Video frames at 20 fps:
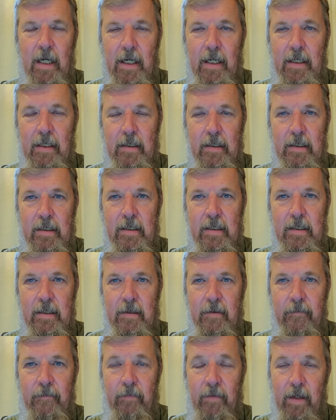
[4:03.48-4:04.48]
tons
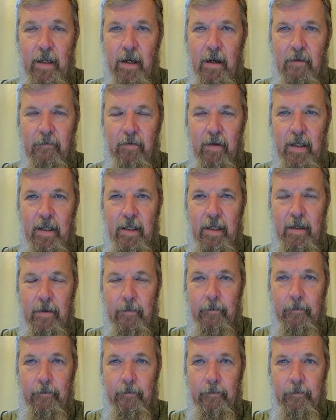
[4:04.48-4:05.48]
of
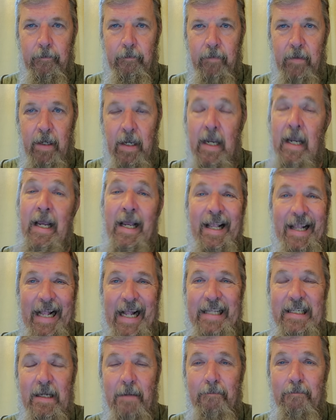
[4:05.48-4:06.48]
lithium.
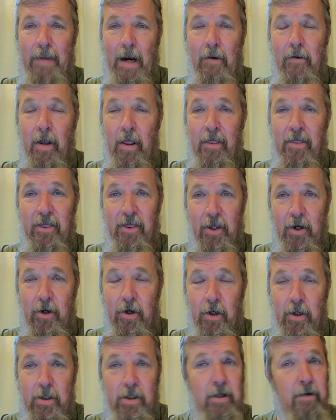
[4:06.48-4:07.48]
That's about a
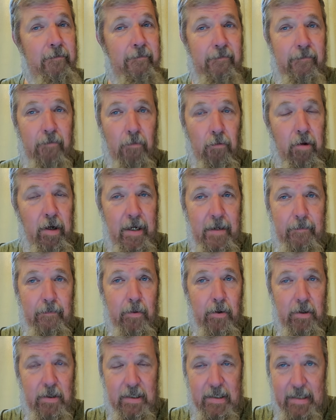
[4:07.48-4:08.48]
third to
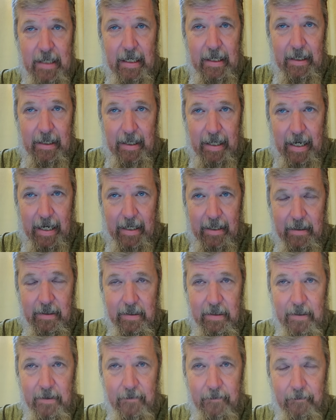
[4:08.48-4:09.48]
40%,
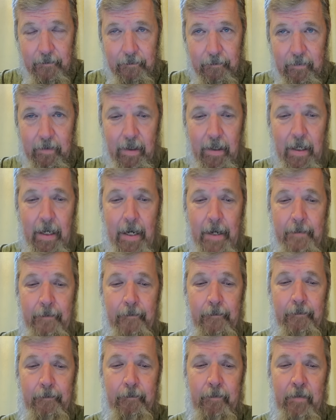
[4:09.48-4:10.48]
guys, okay?